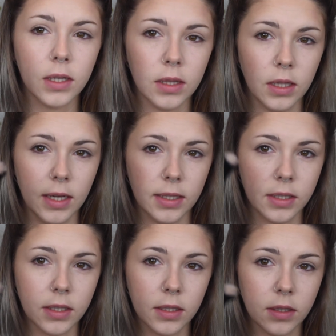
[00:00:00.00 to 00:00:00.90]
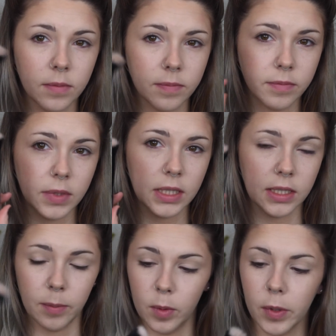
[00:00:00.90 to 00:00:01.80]
this
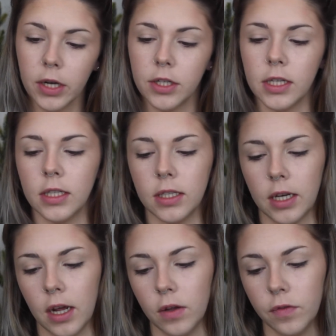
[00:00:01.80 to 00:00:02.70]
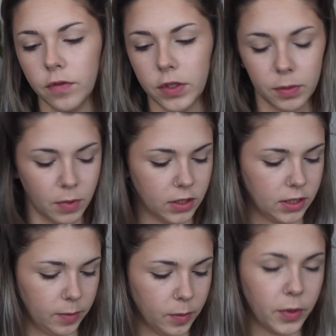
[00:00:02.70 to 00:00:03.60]
stipple brush. This is an Elf small
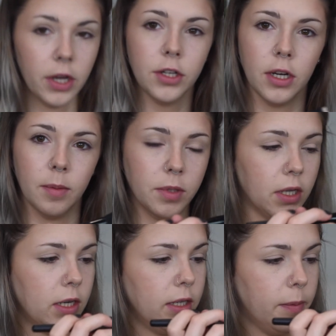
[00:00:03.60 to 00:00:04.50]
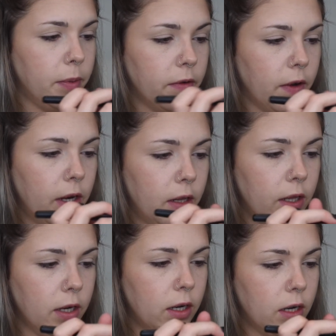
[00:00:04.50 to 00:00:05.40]
stipple brush, and I'm just going to dip it right in
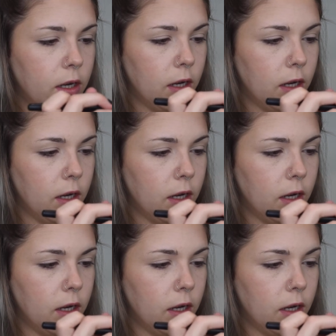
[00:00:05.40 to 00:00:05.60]
there.